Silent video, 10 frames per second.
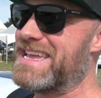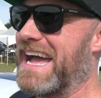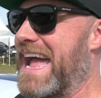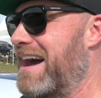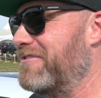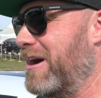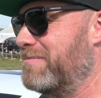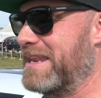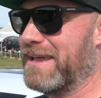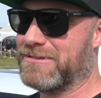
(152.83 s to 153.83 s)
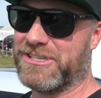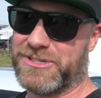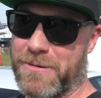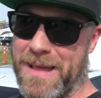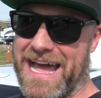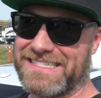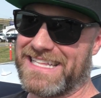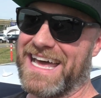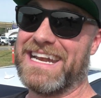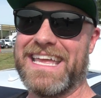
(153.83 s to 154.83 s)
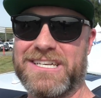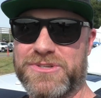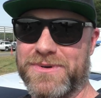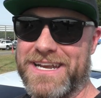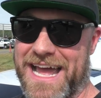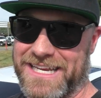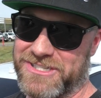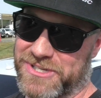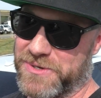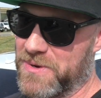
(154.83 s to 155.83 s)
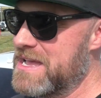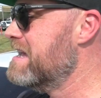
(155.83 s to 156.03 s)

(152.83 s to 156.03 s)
I have not been able to surpass that and get to a 9.2.